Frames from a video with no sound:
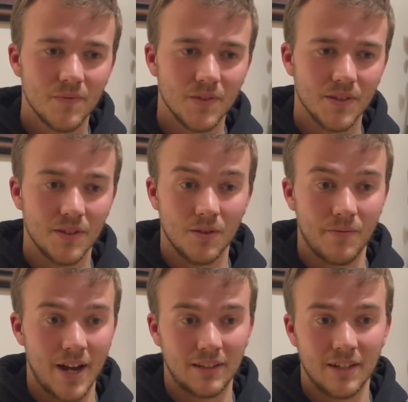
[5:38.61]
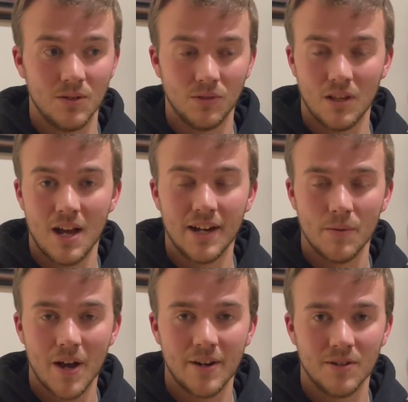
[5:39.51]
The fact that he was lying
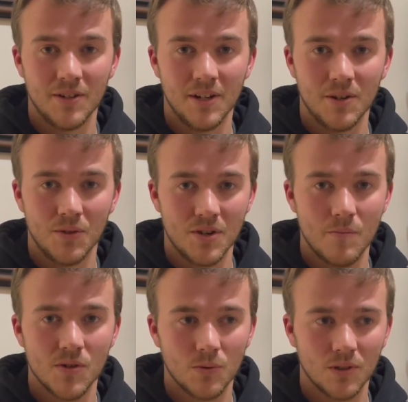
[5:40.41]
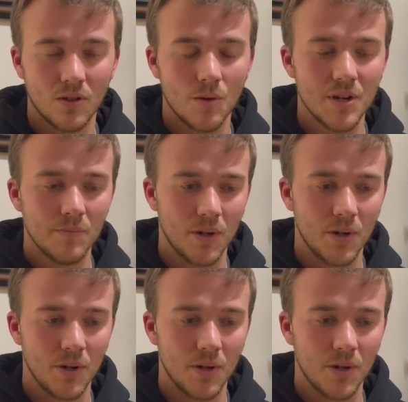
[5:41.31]
about it or didn't know the numbers was alarming.